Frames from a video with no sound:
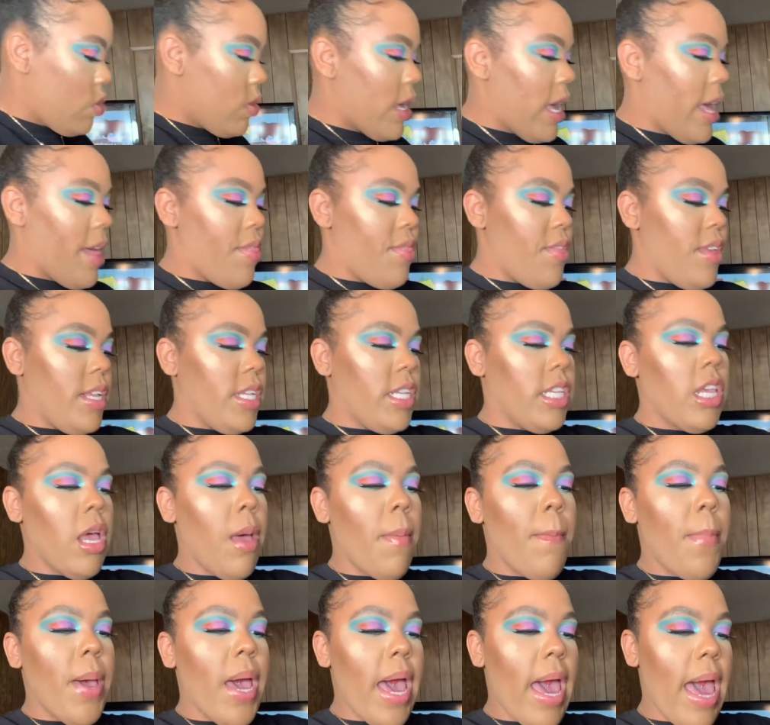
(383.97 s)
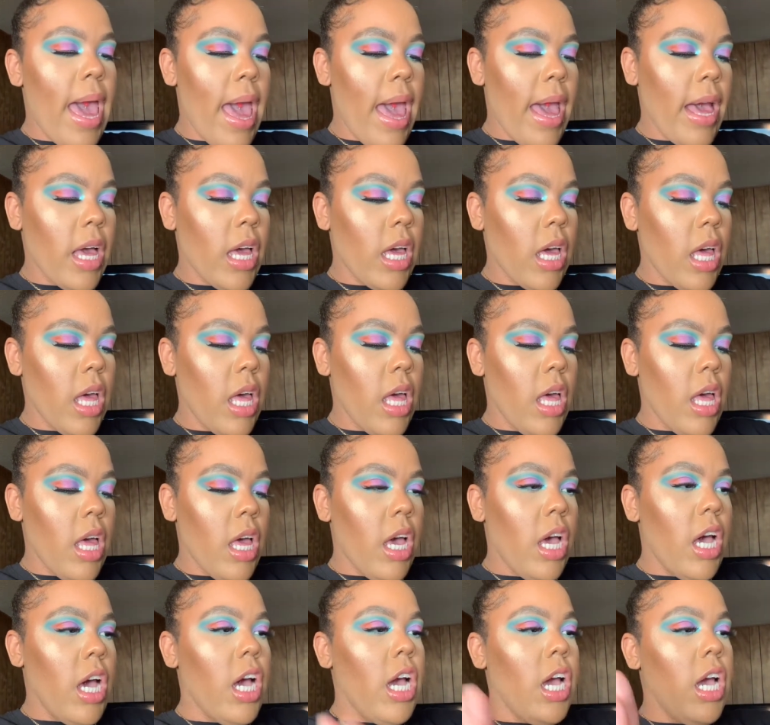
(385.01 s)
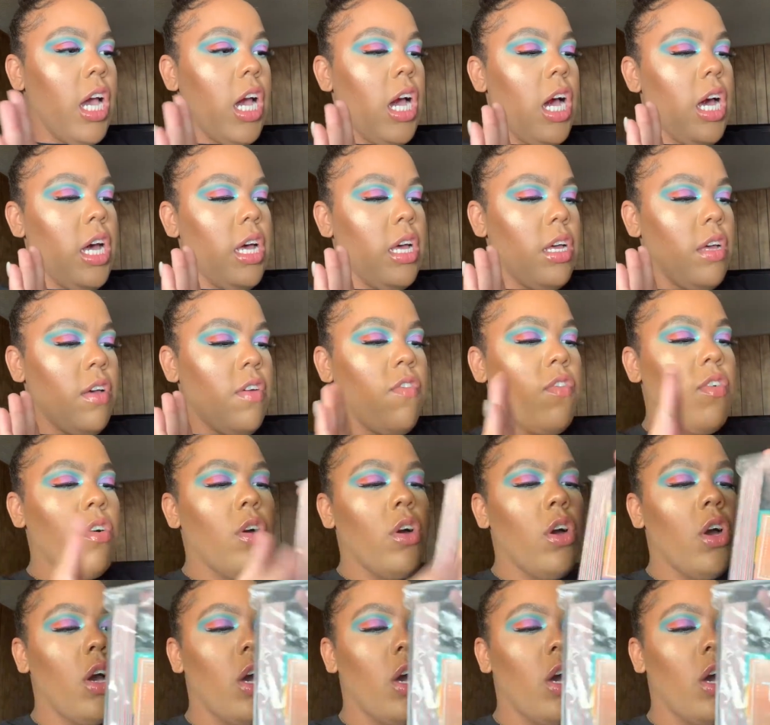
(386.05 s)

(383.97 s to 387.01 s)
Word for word: got this pack of